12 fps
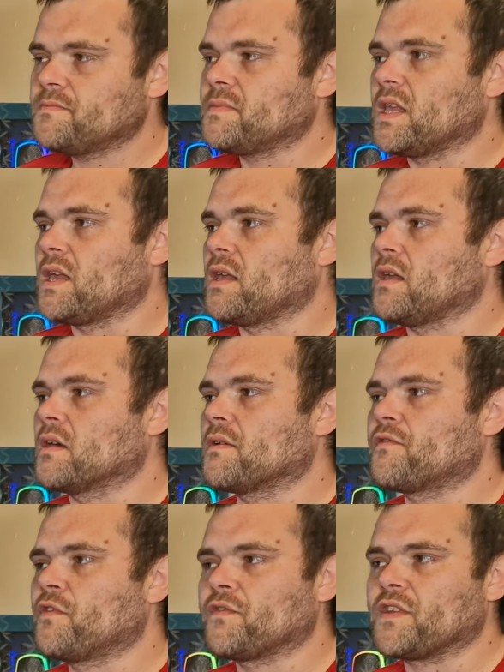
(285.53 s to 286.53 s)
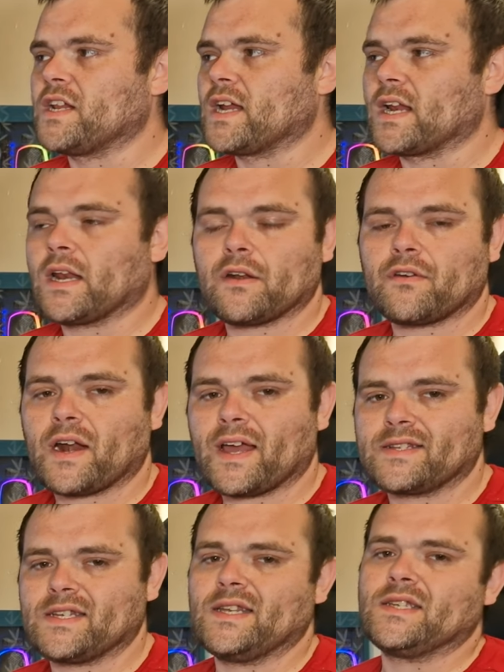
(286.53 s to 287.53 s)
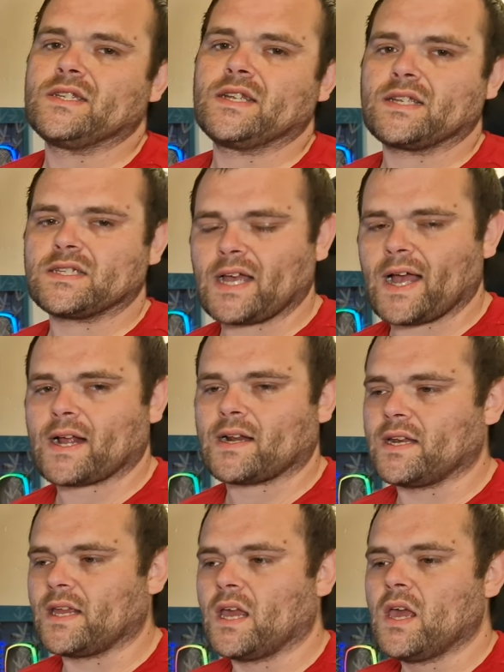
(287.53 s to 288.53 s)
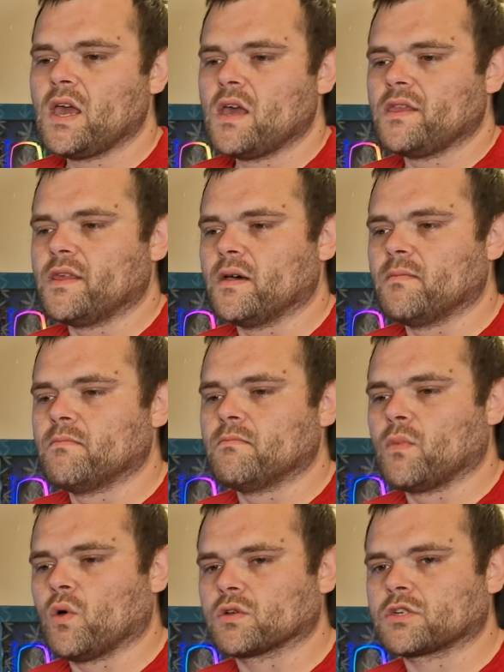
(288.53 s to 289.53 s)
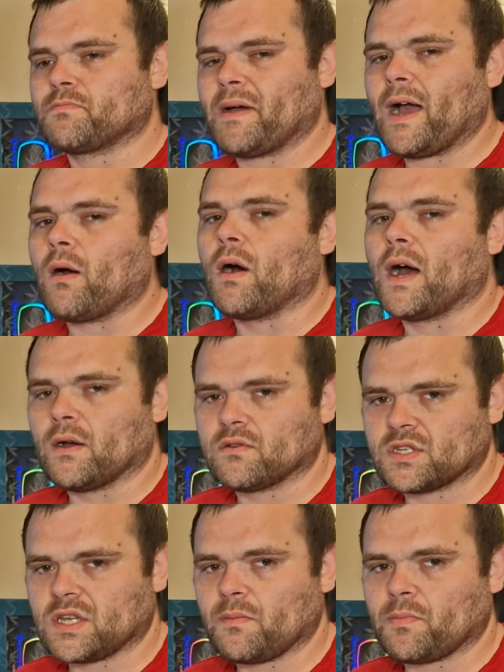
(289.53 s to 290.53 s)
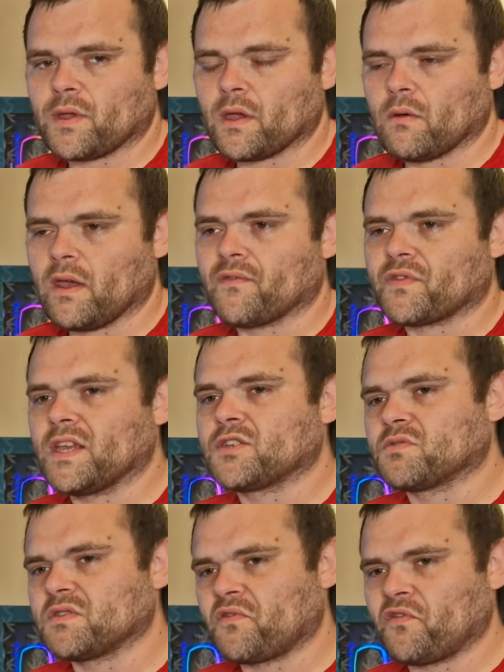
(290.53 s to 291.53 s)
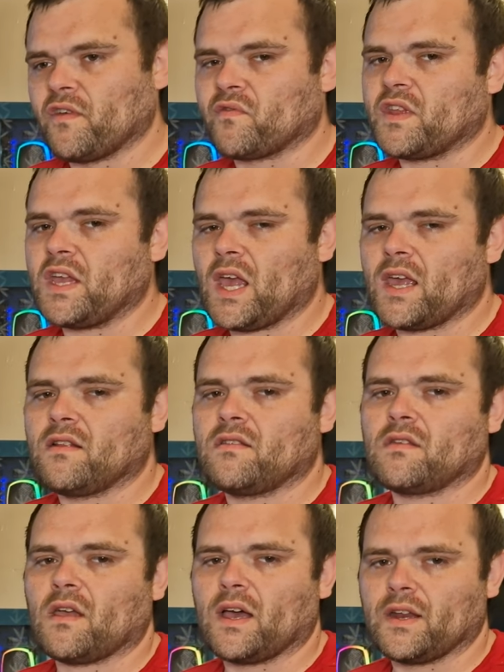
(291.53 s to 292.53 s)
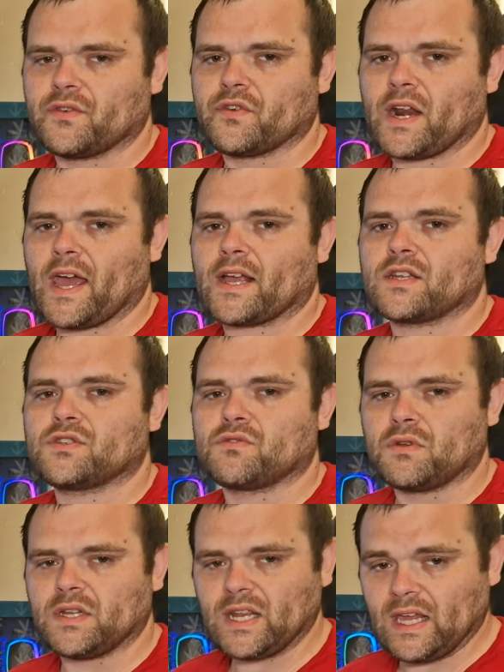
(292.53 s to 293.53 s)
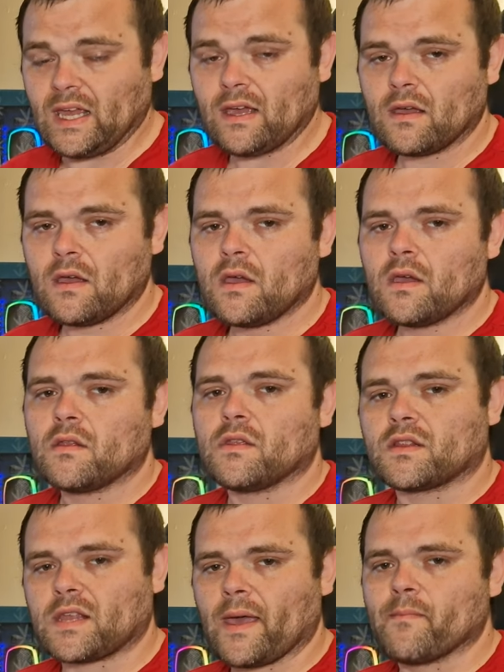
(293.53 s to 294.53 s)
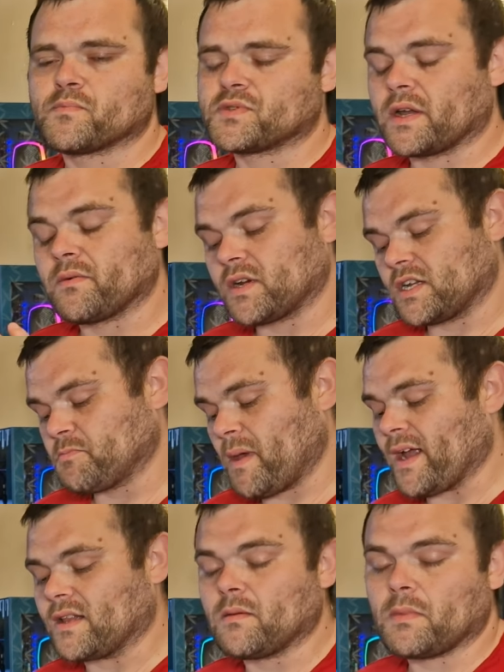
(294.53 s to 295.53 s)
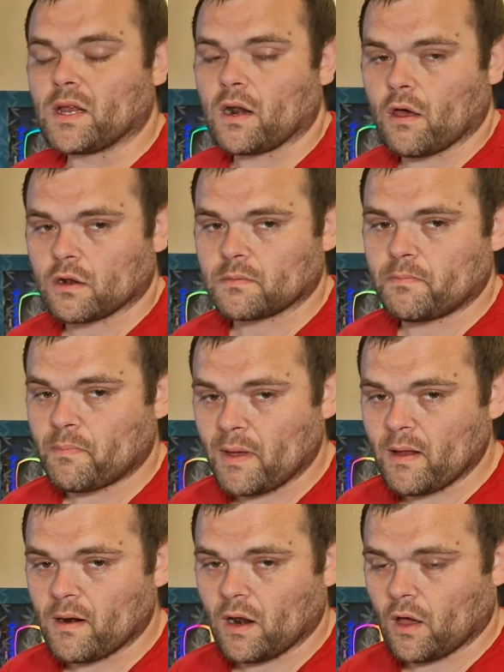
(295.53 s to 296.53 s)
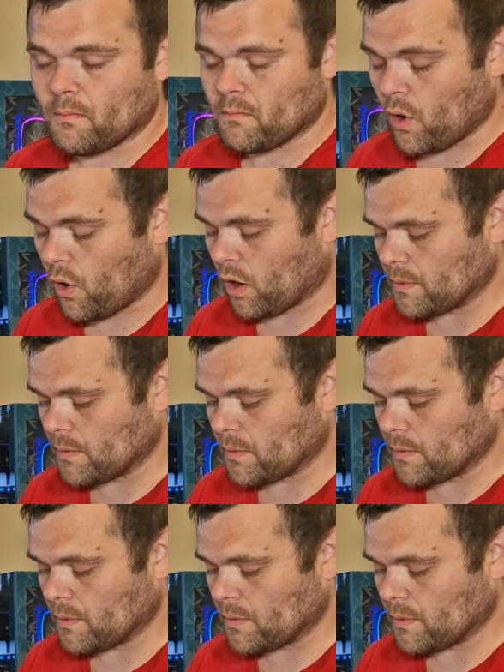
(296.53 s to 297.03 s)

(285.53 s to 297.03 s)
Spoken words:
The 5900X isn't exactly the most powerhouse CPU. If this was a 5800X 3D, the temps I would expect to be a lot more.